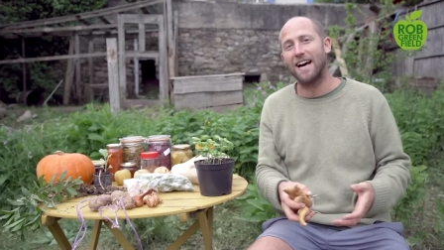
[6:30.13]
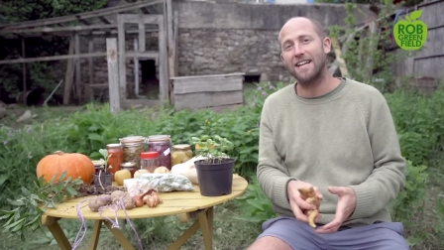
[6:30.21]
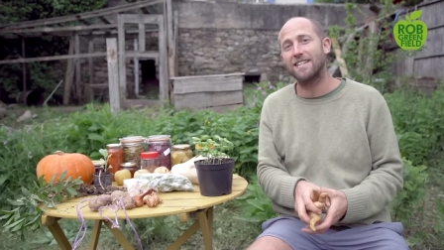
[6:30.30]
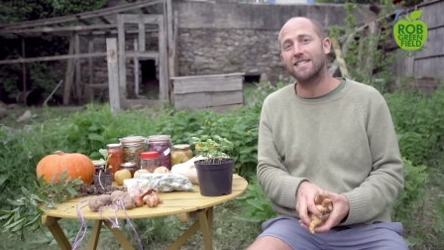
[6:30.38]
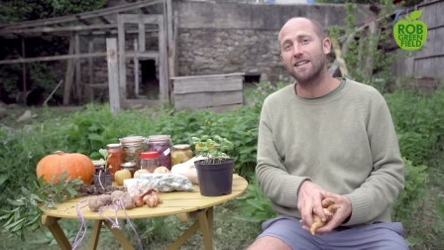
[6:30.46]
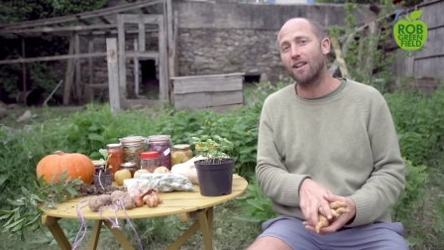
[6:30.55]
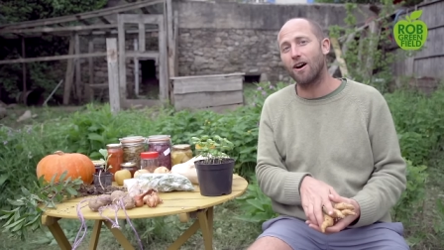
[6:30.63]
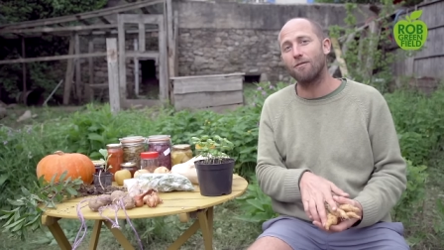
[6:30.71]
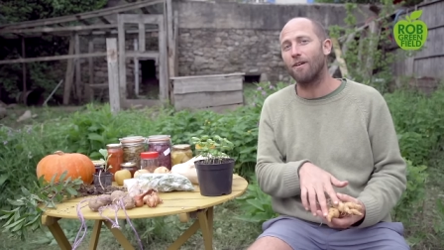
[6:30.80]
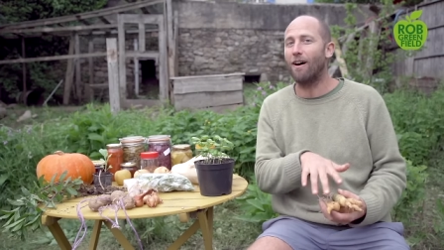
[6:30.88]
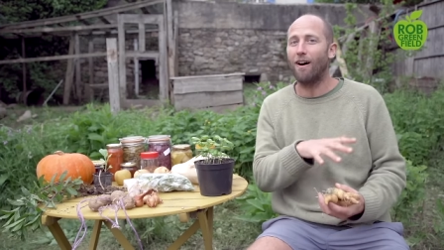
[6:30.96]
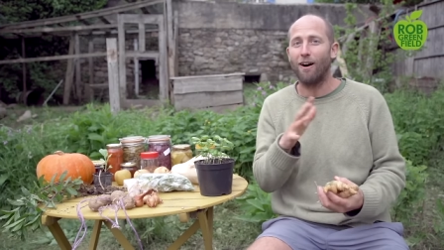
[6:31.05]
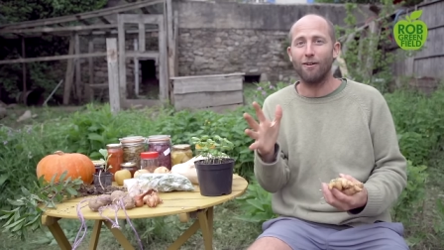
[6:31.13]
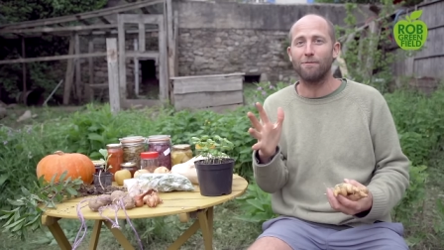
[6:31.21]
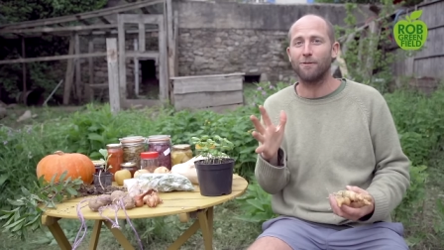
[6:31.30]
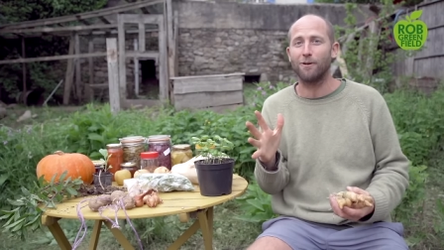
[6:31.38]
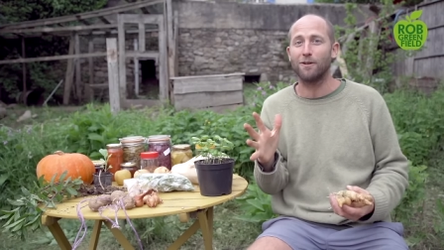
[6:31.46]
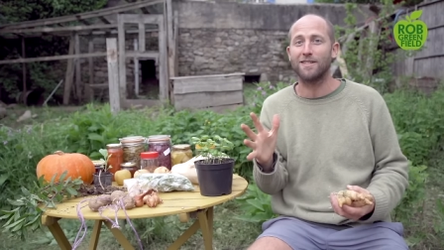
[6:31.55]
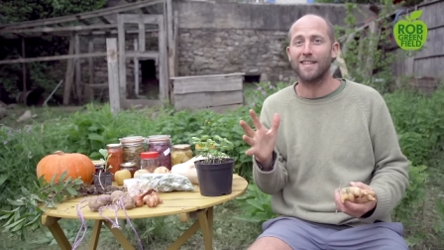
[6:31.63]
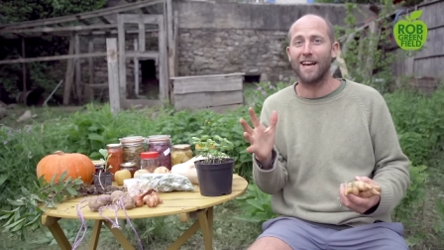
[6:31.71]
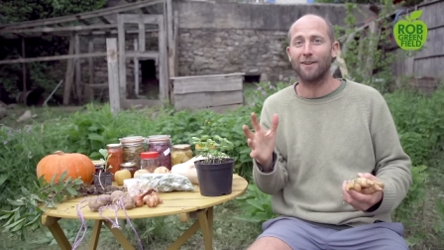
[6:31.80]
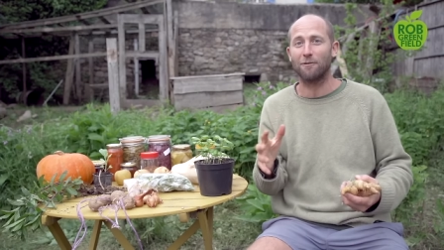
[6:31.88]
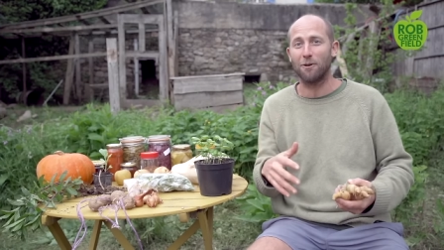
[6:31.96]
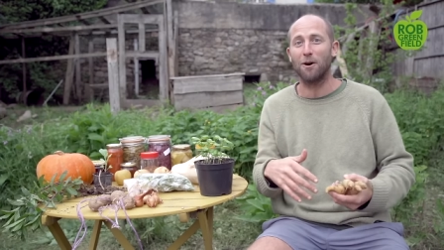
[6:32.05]
I just love all foods
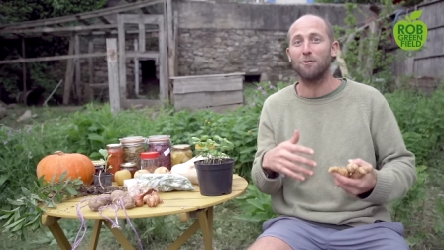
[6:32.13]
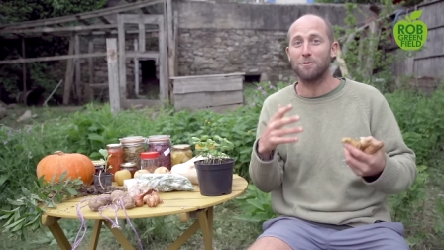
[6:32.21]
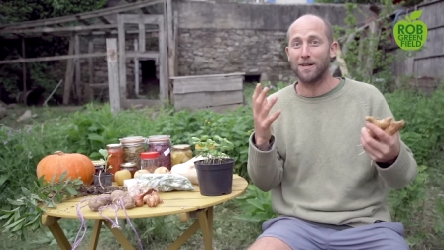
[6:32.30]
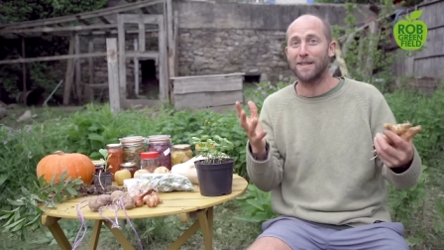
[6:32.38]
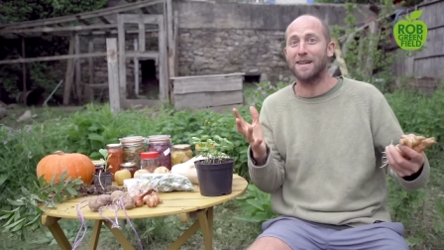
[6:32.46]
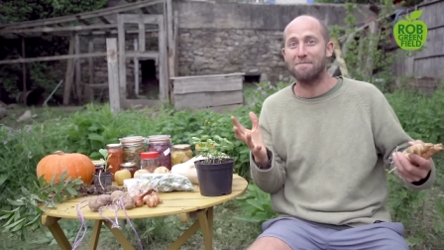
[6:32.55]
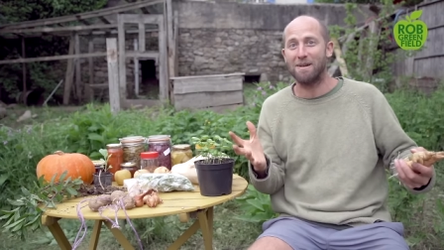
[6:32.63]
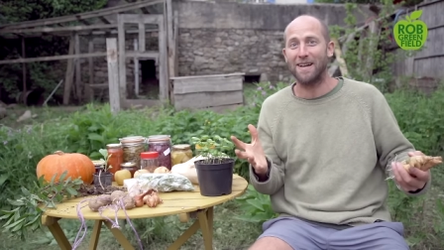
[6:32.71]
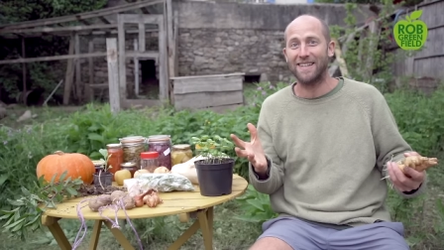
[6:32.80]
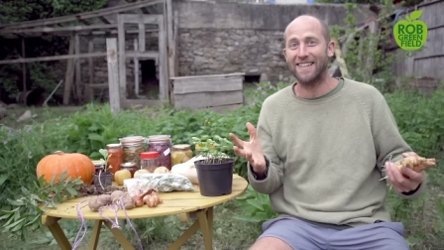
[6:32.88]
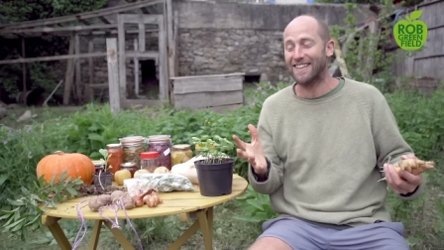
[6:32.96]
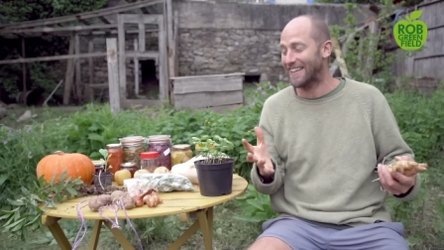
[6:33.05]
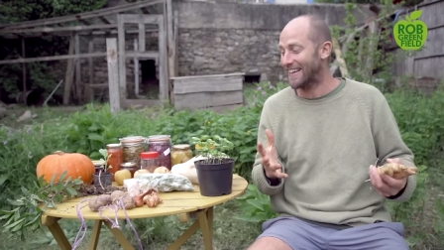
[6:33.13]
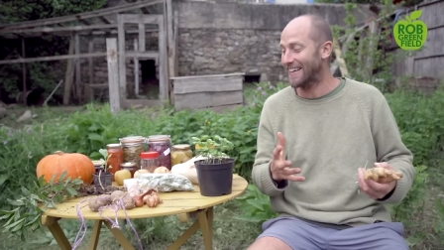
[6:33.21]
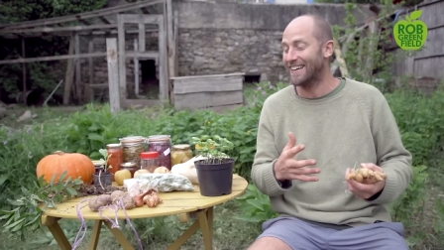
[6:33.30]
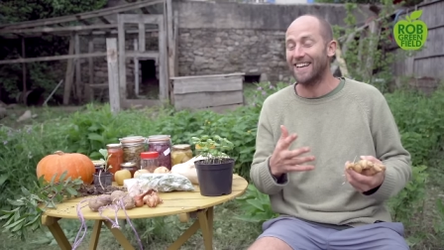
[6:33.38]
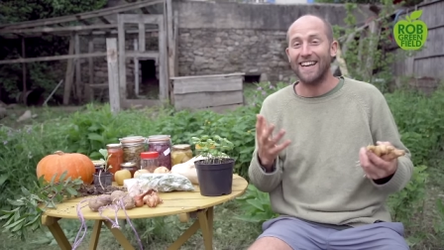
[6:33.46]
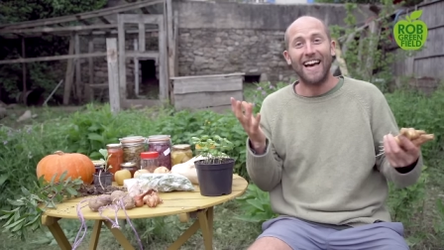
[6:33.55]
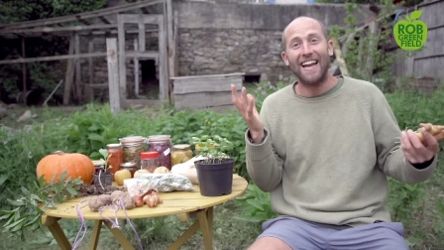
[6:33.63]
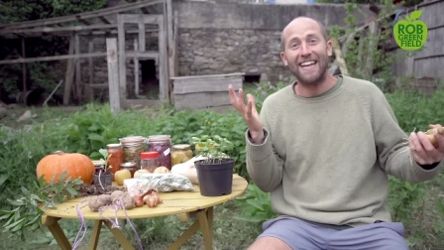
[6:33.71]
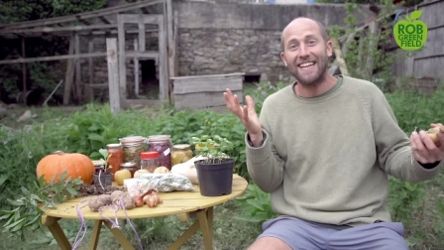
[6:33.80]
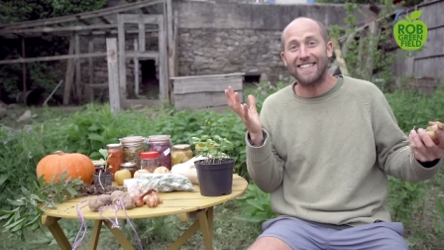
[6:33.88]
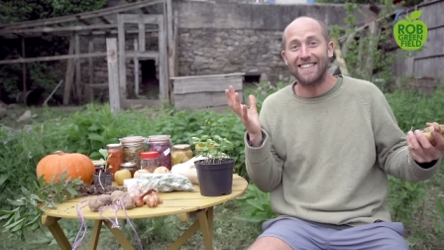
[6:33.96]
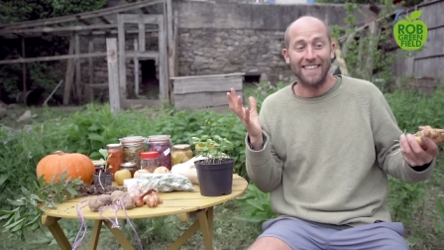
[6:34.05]
that grow really abundantly and
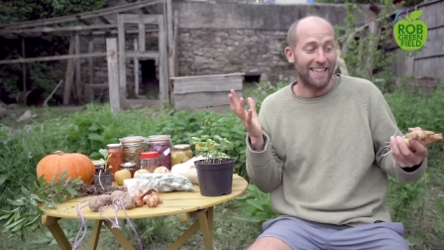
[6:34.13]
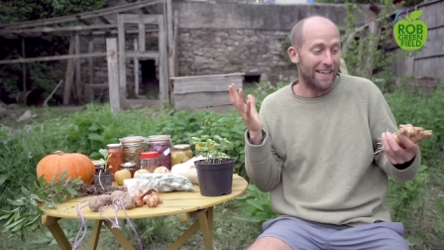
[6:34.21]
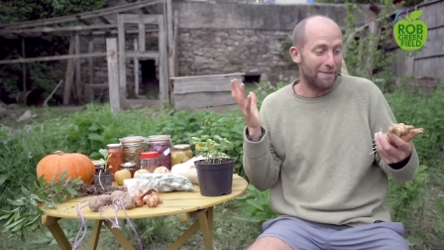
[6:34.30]
easily.